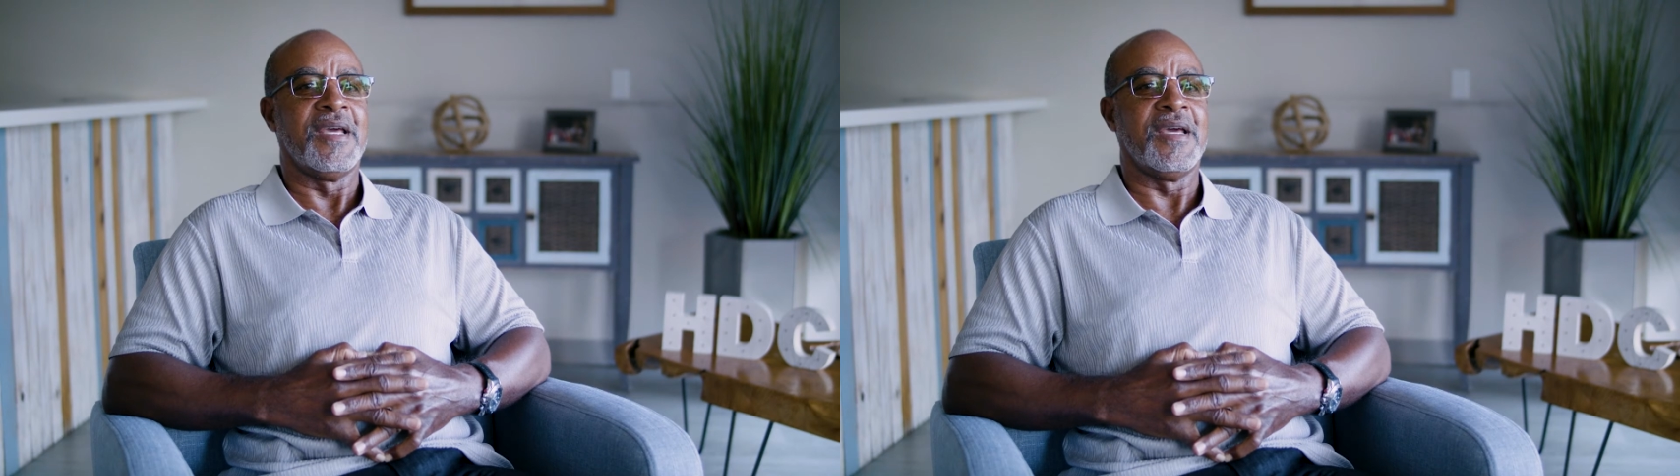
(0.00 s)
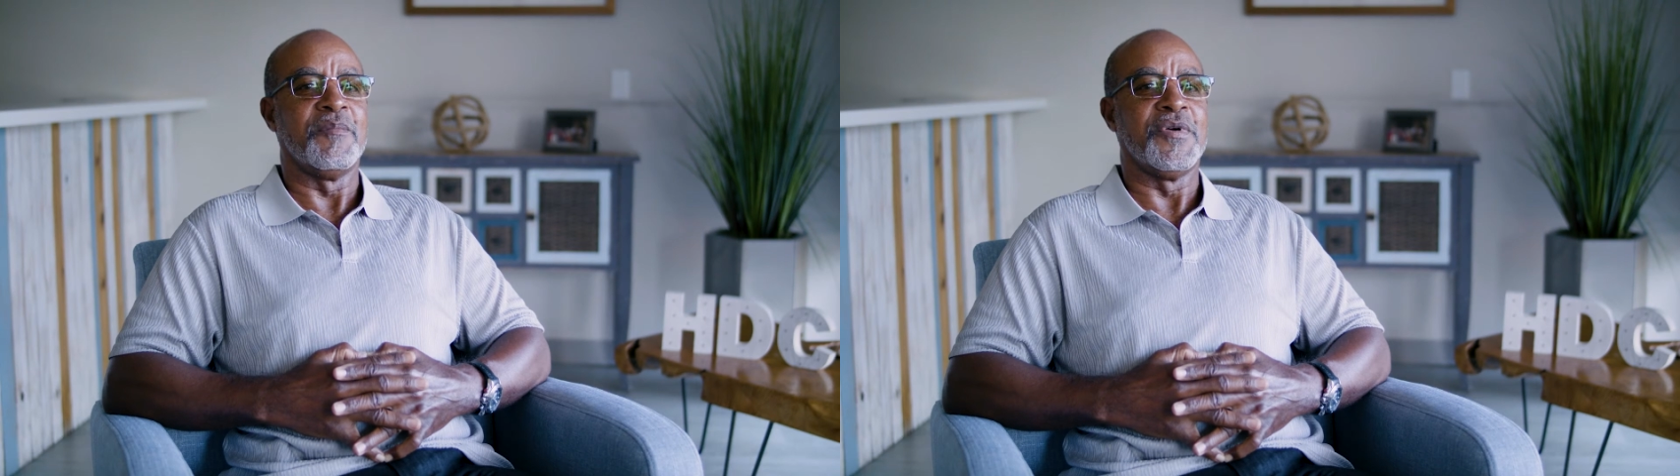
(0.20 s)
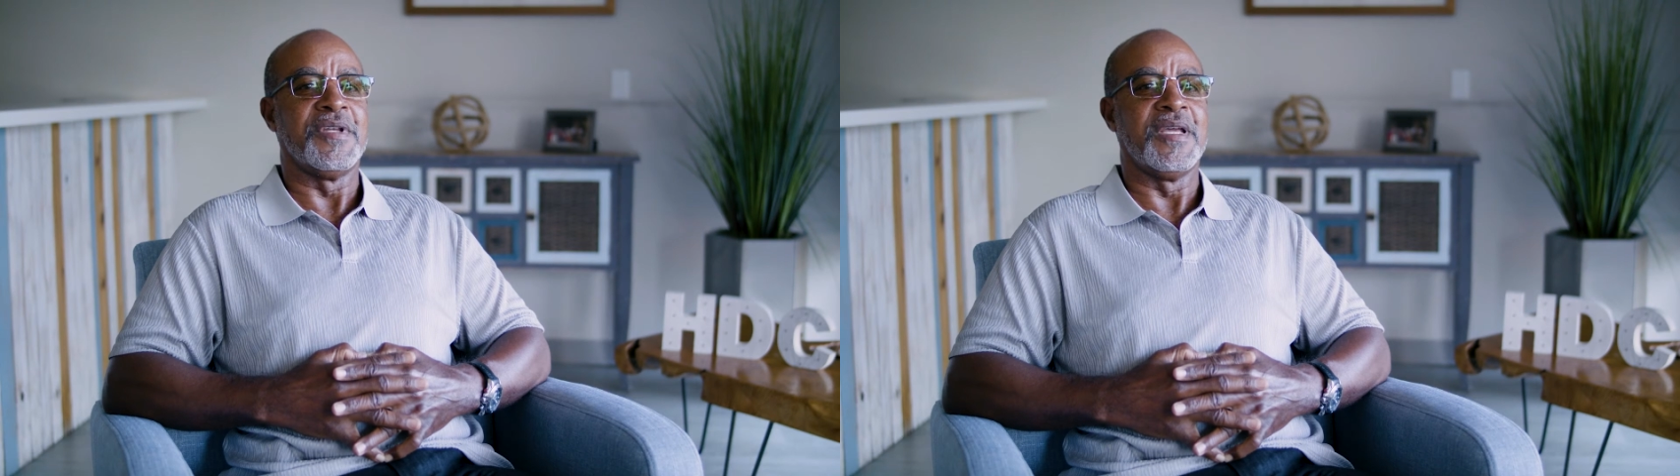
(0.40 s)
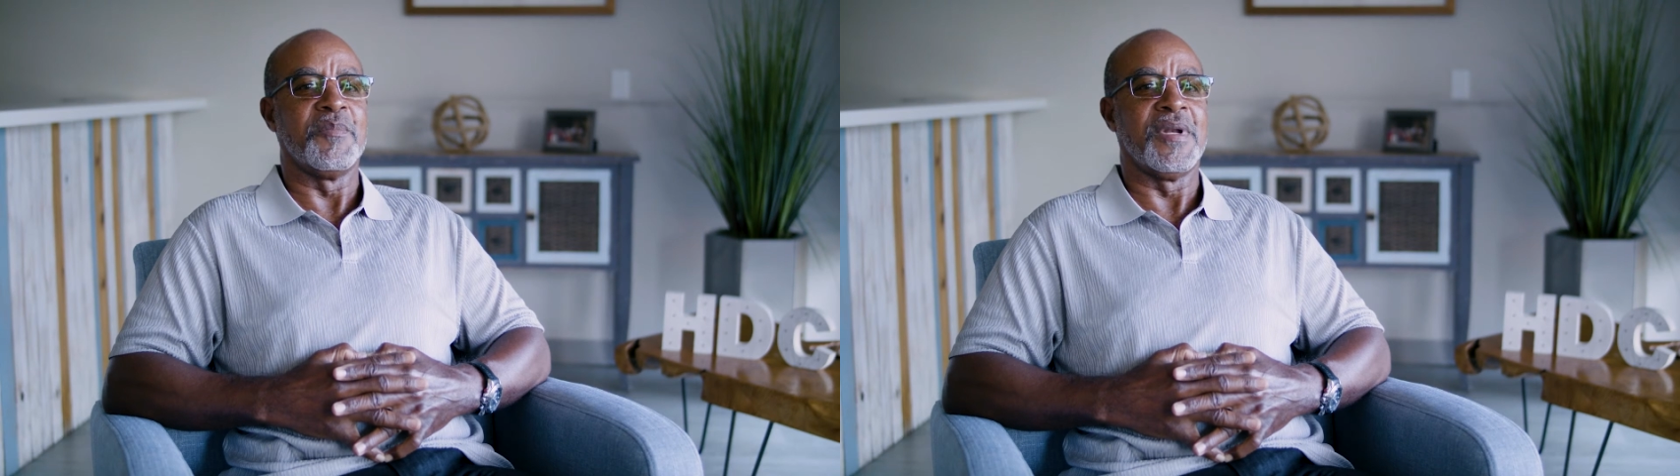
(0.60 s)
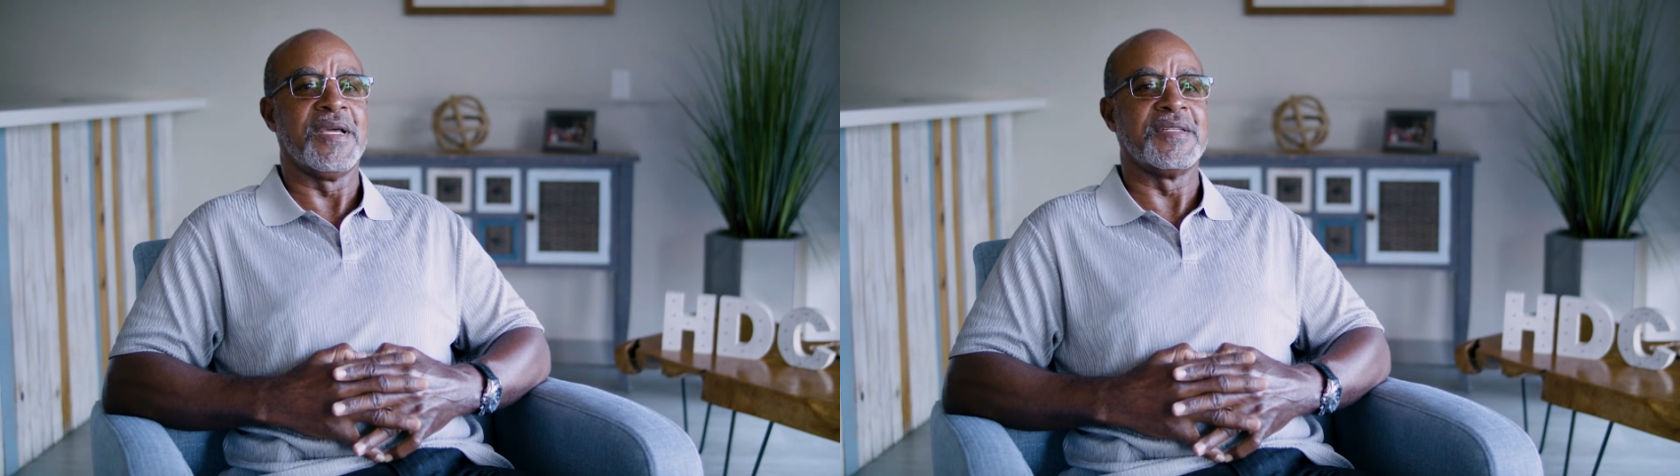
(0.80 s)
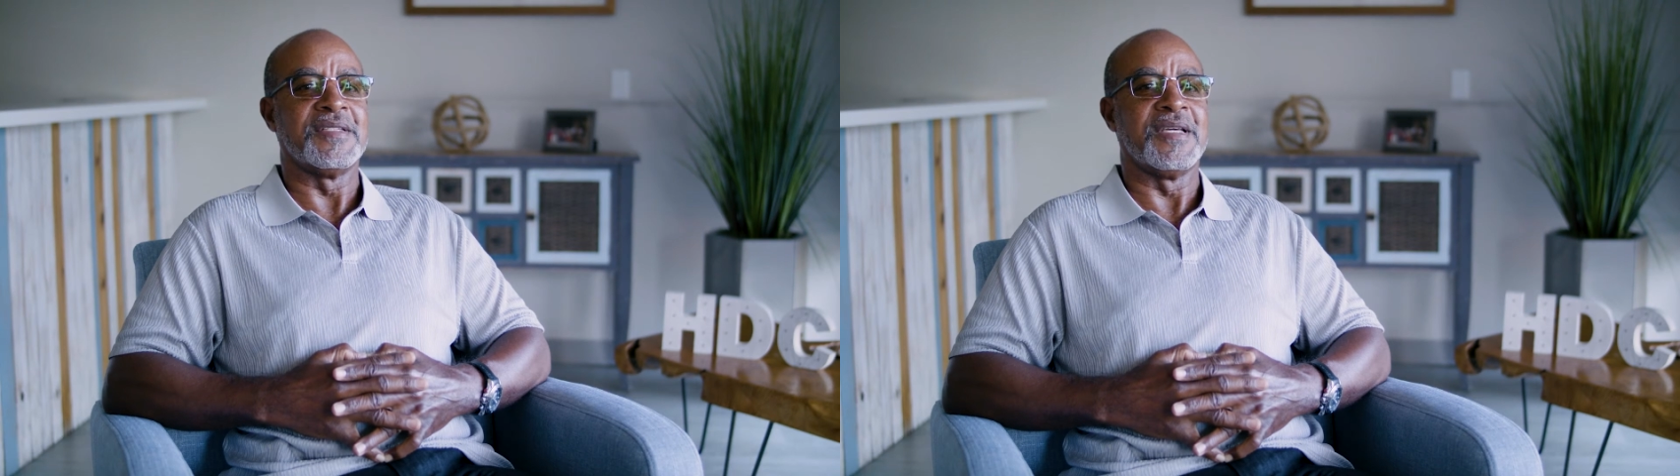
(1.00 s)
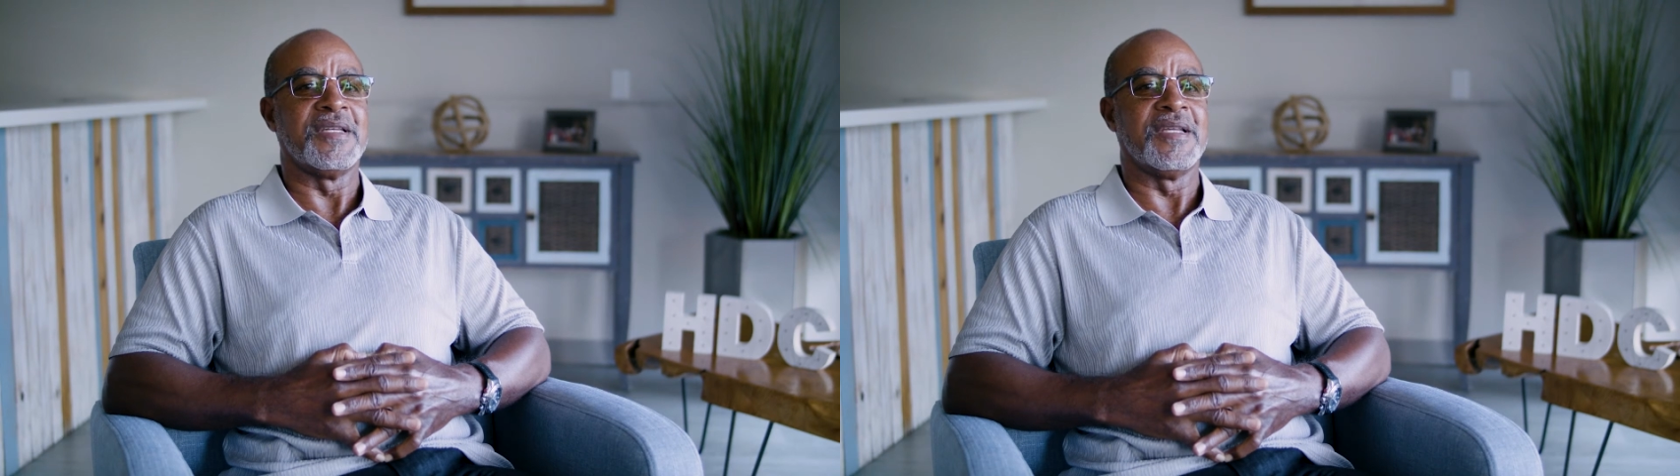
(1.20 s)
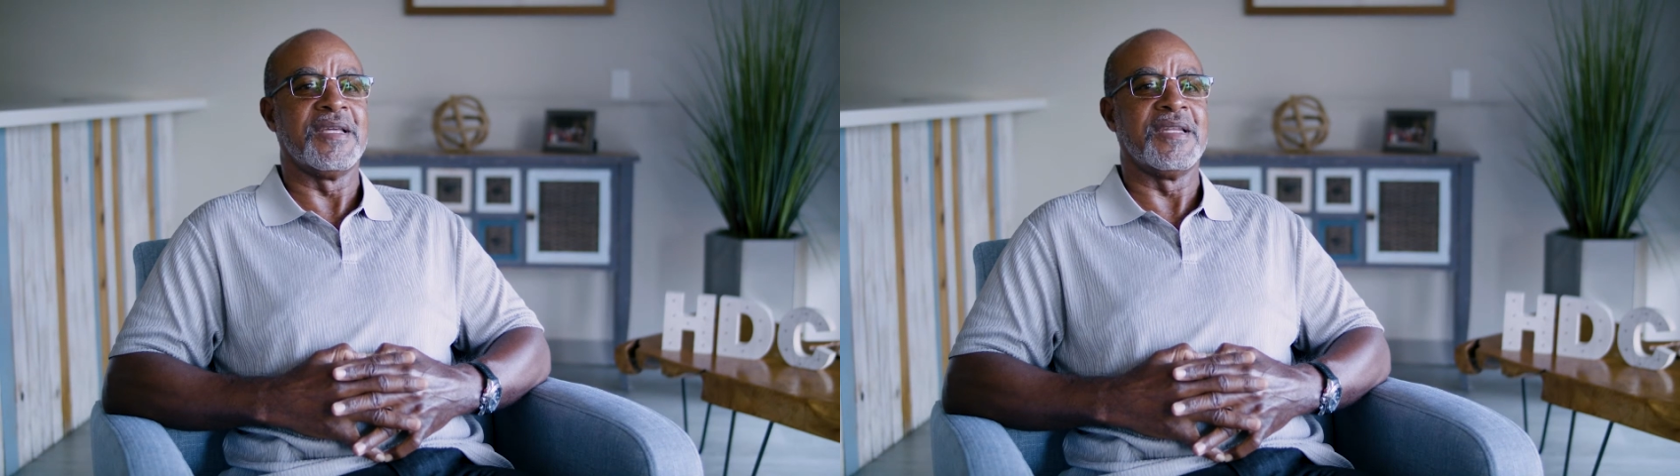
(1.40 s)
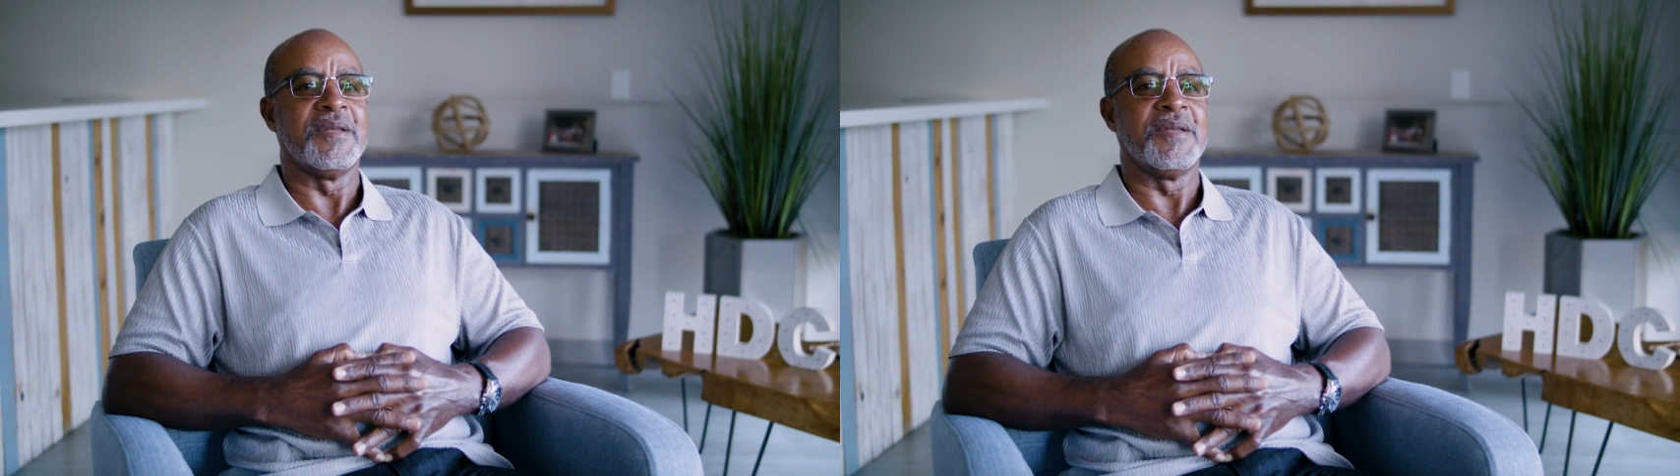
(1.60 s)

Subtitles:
and put the implants in and